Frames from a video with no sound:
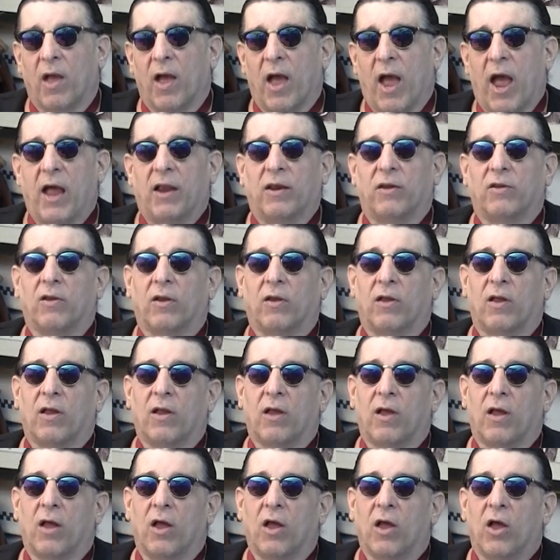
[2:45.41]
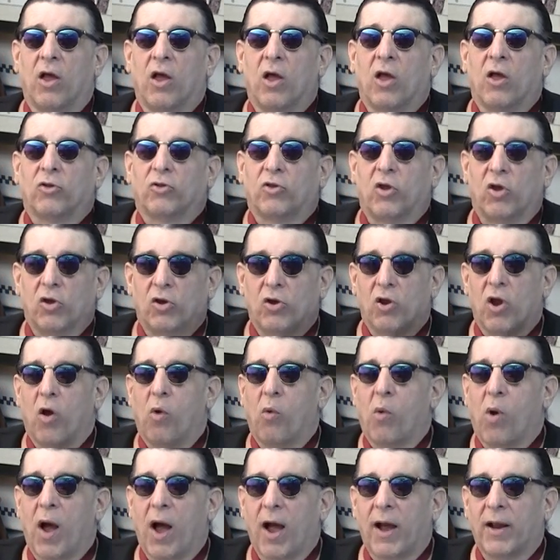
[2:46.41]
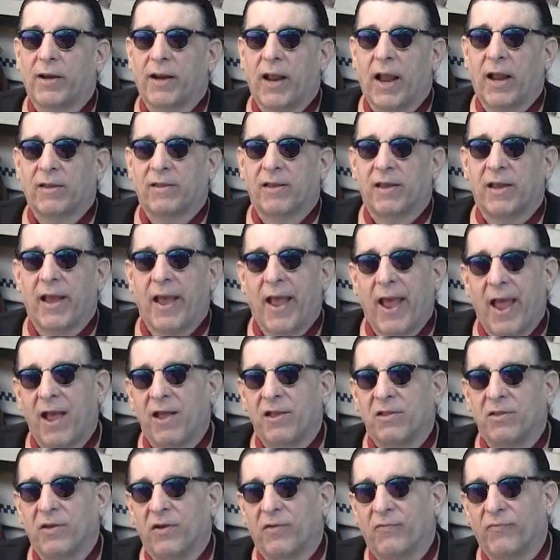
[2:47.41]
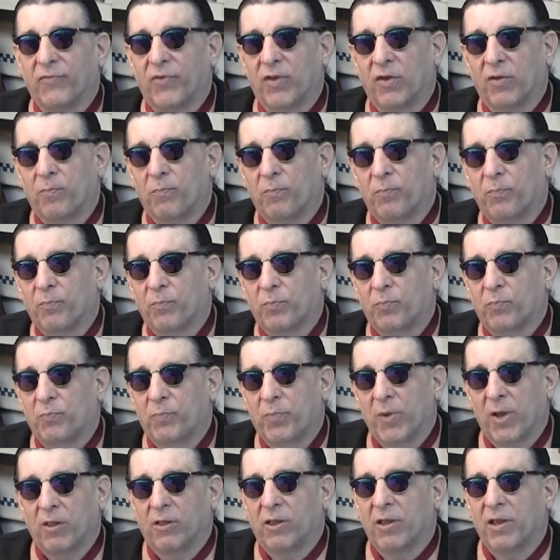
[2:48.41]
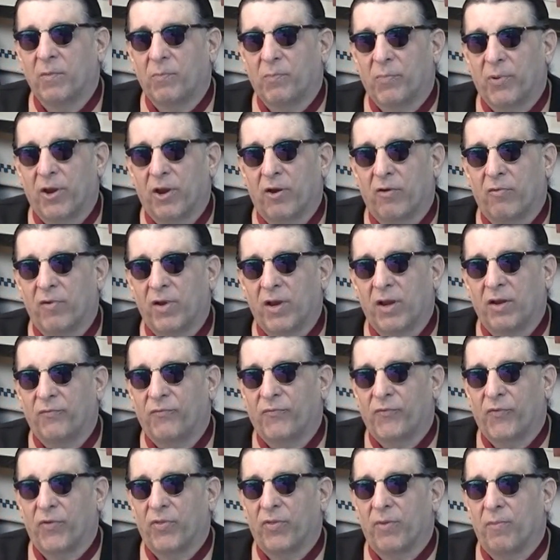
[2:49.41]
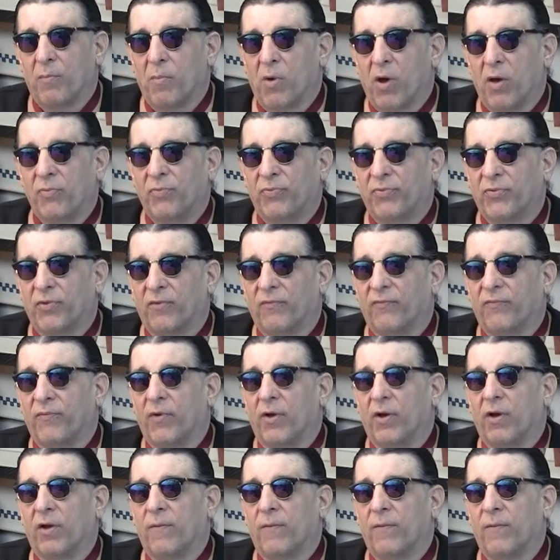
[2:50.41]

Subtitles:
And do you know what? At the end of the billing period for the month of